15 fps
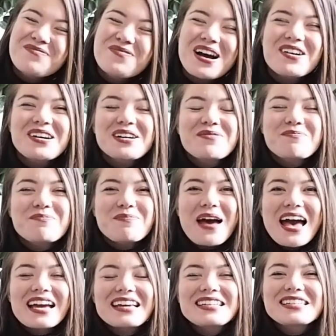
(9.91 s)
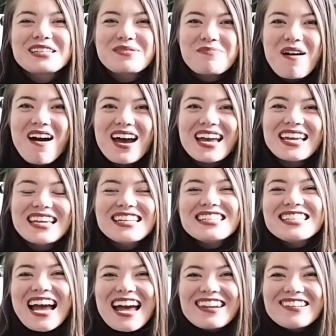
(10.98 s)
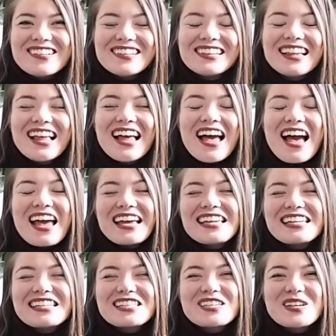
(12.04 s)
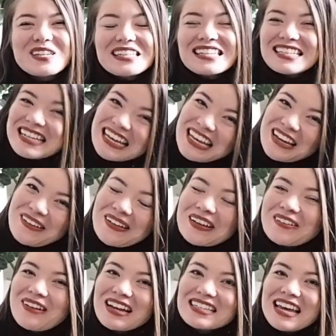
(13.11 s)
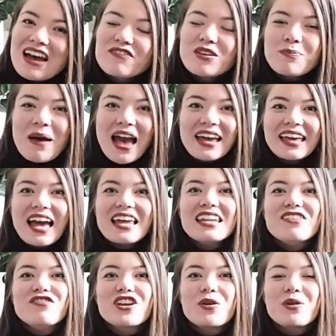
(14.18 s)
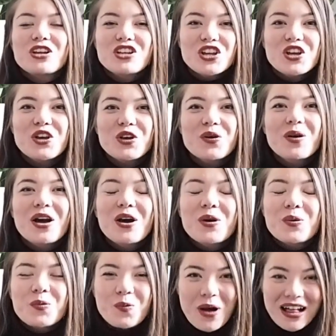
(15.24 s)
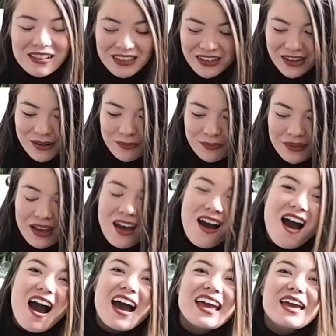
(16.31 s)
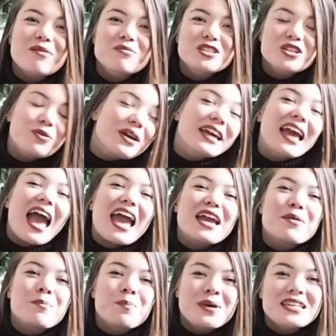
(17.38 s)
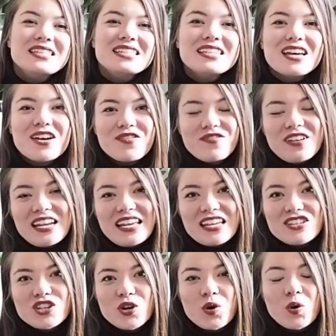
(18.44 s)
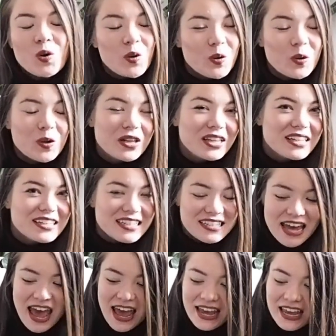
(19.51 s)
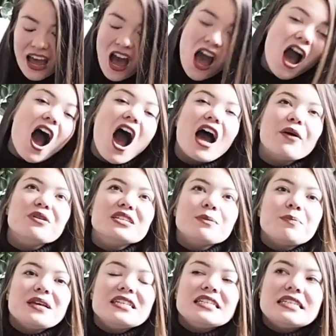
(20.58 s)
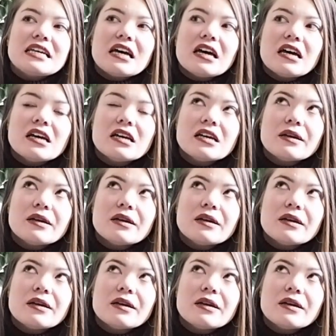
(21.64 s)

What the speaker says: welcome back to my channel. It is good to see you and great to have you back, and if you are new, welcome. I am doing a Bicester Village haul today. I was at Bicester